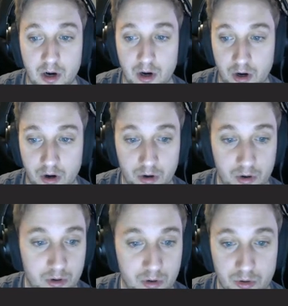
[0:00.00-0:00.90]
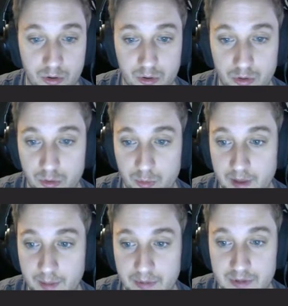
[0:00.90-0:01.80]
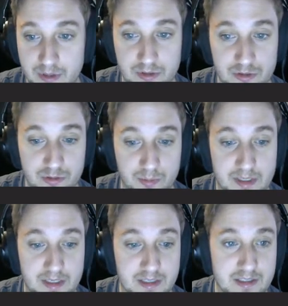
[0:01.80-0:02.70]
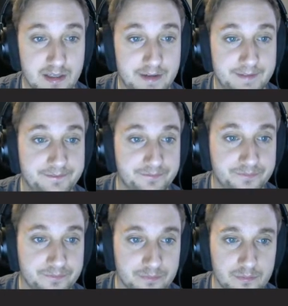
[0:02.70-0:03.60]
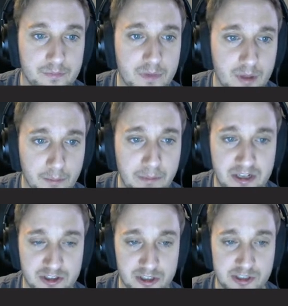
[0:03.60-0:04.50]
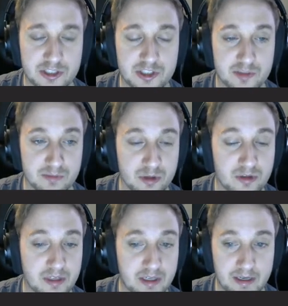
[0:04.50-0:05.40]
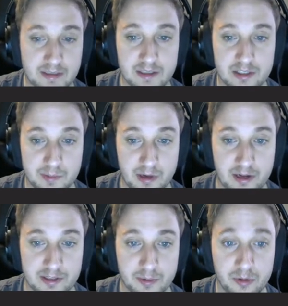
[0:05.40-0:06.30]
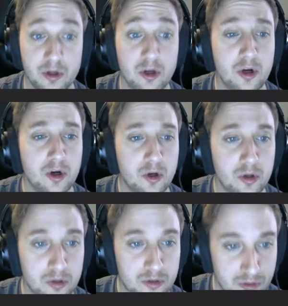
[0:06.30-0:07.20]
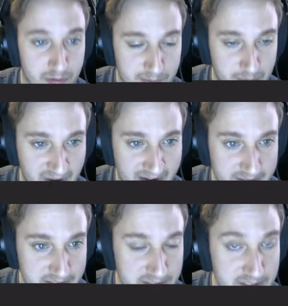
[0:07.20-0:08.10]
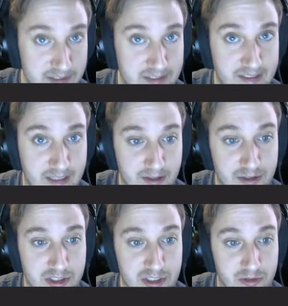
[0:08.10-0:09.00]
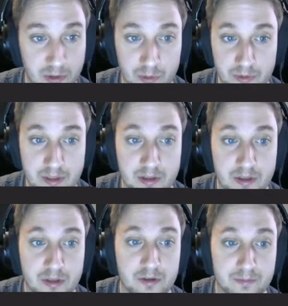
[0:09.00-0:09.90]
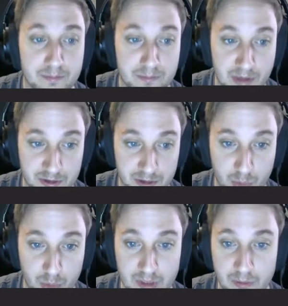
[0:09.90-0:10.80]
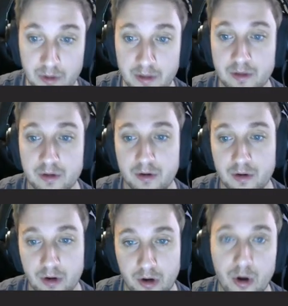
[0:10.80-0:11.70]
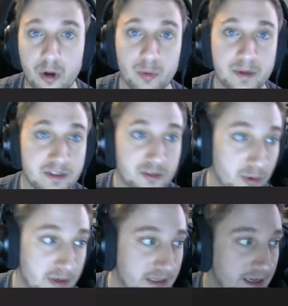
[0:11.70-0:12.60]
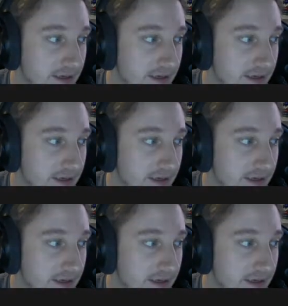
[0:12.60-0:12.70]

all the way up until this repeat sign, make sure it's as smooth and connected as possible. Let's practice this together slowly. Measure 21 all the way to 28.